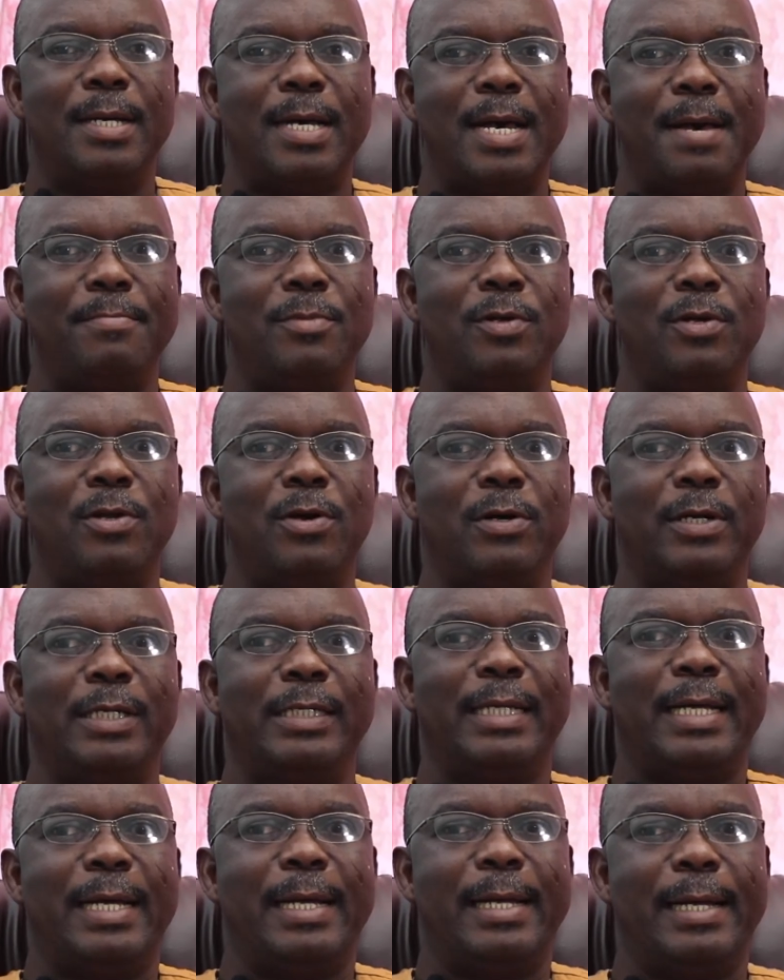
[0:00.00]
I'm
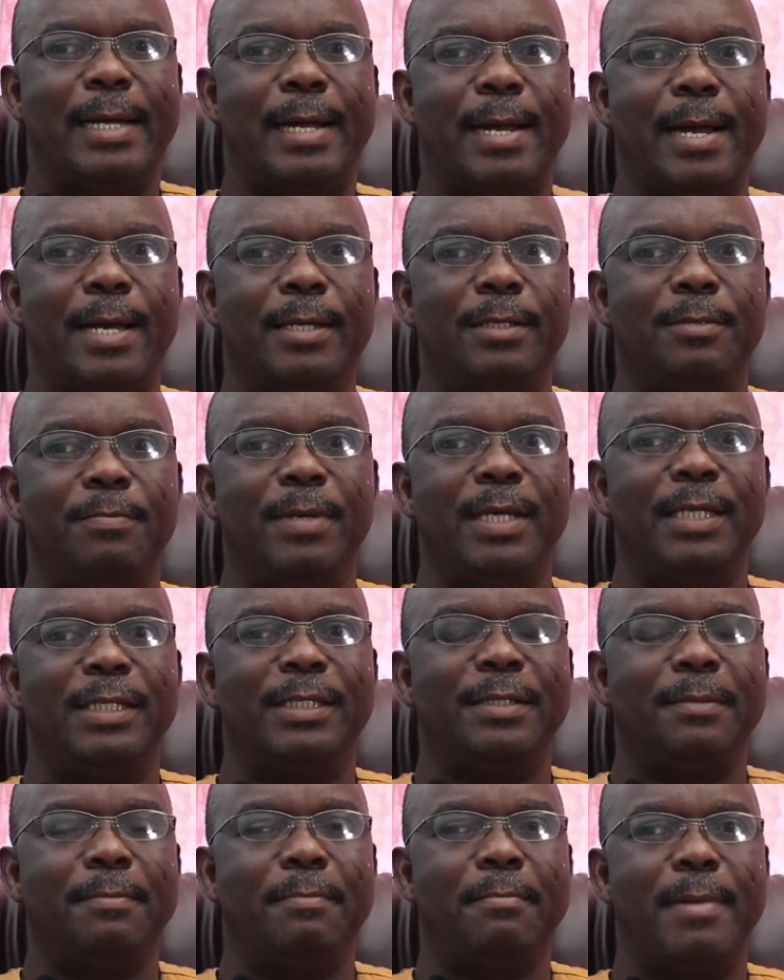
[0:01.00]
Dr.
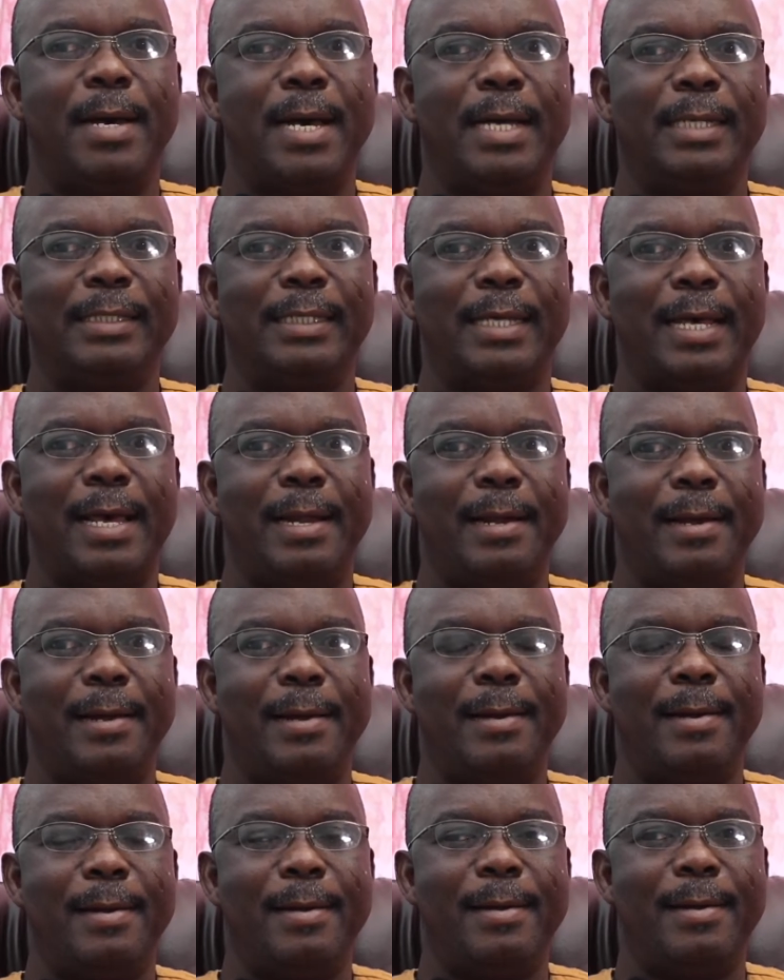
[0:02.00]
Cuthbert Baatar,
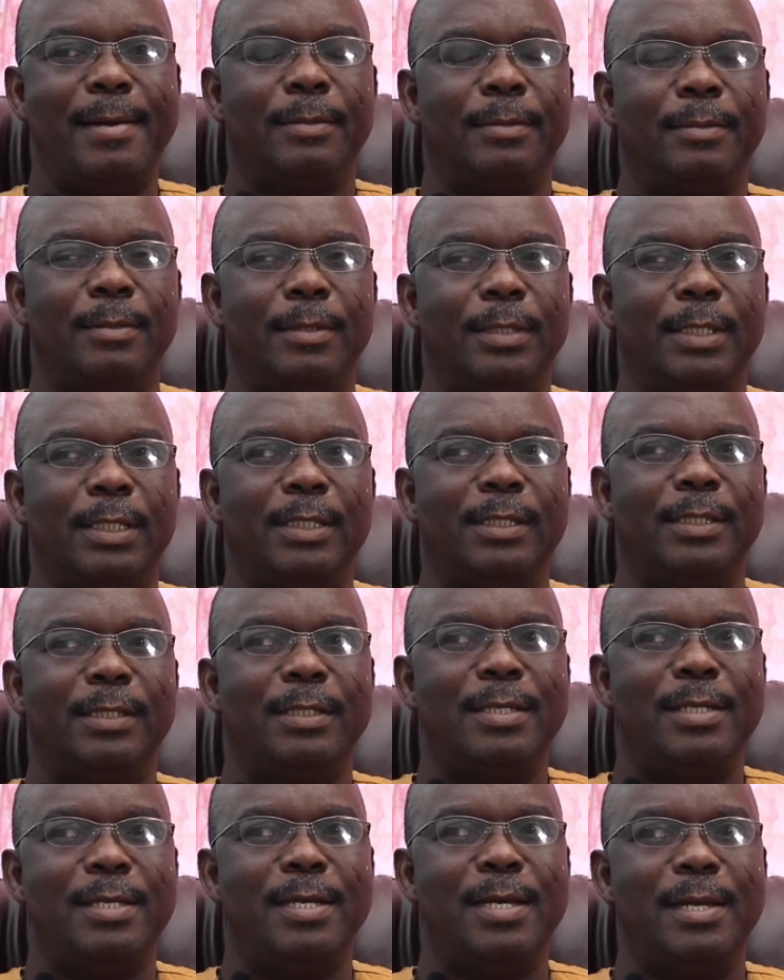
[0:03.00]

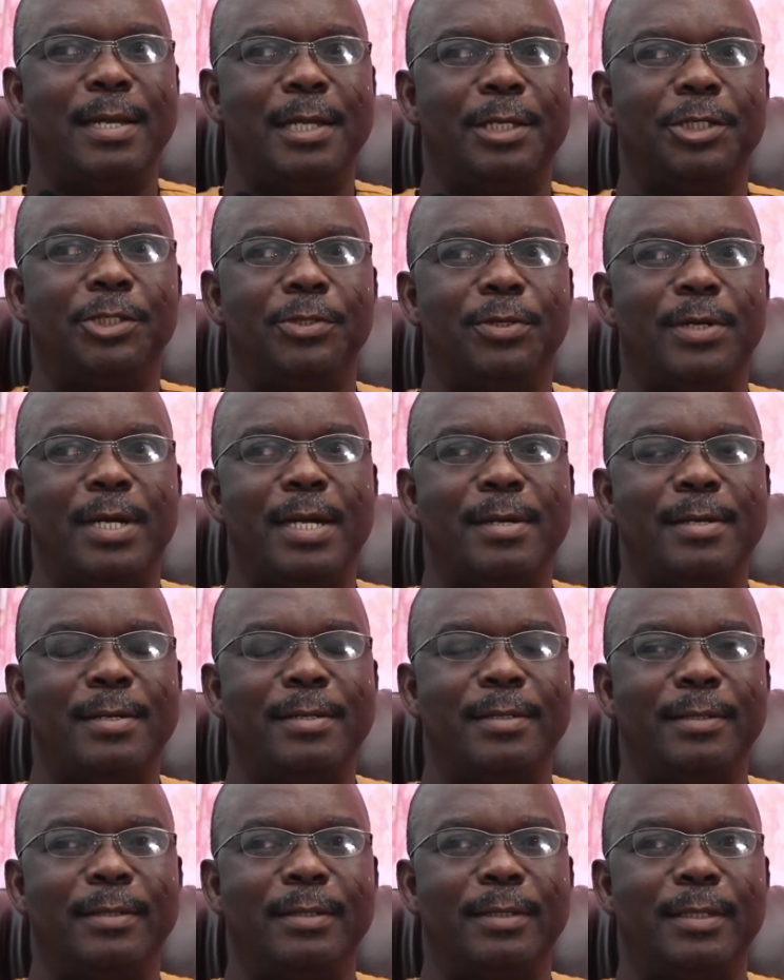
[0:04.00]
Senior Lecturer
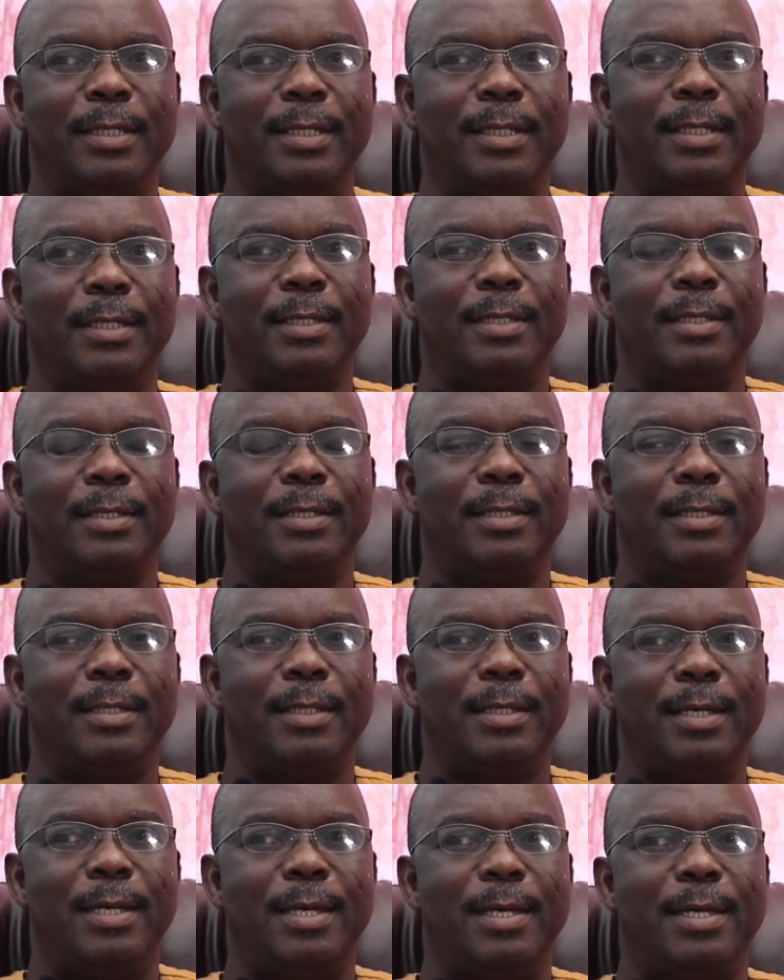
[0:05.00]

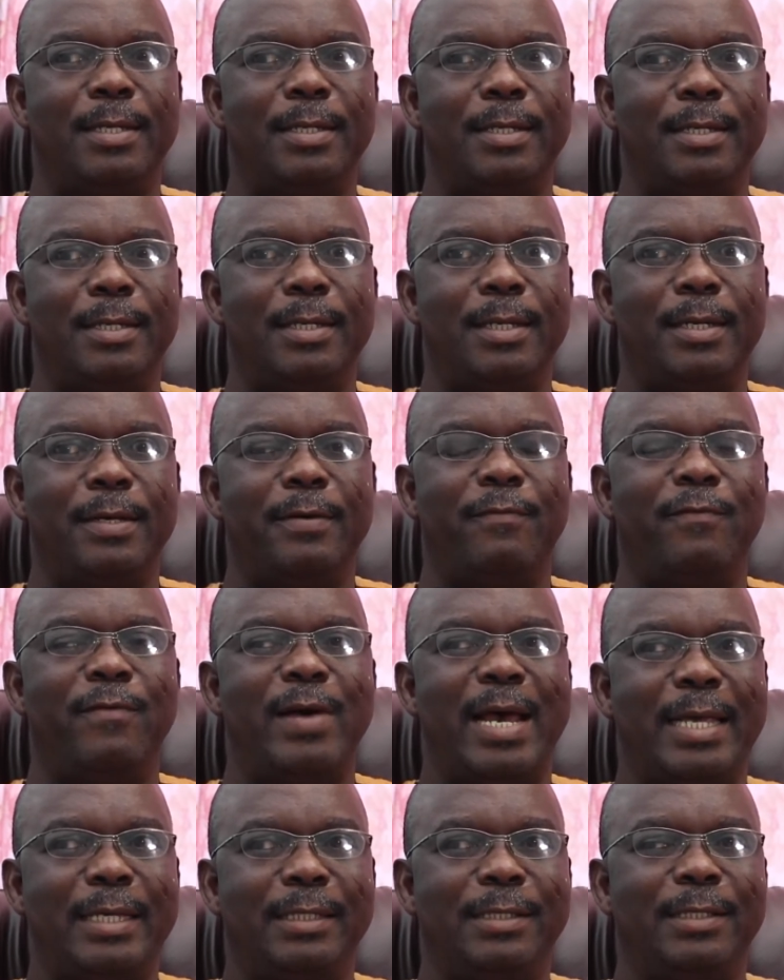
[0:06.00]
and
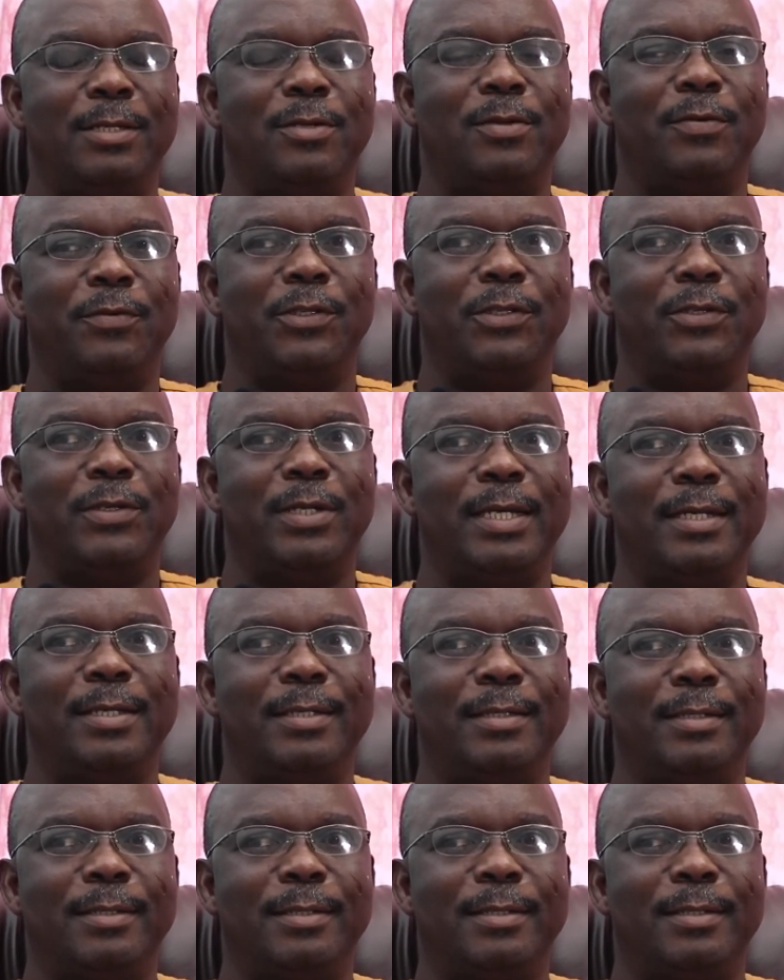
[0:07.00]
Vice Dean of
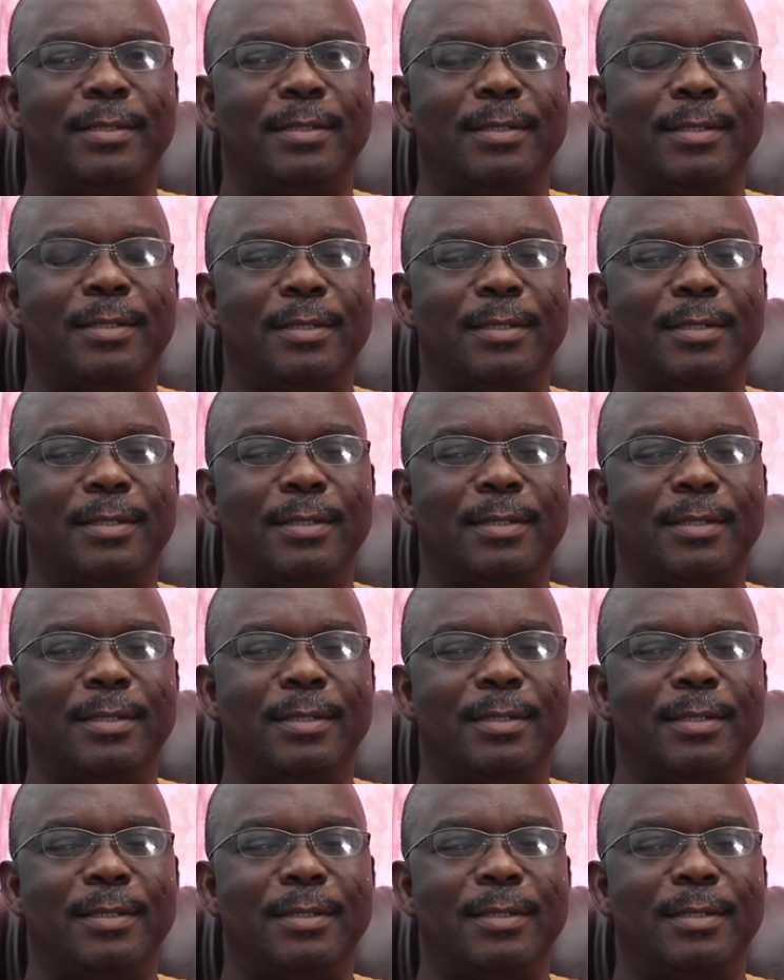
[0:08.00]
Students.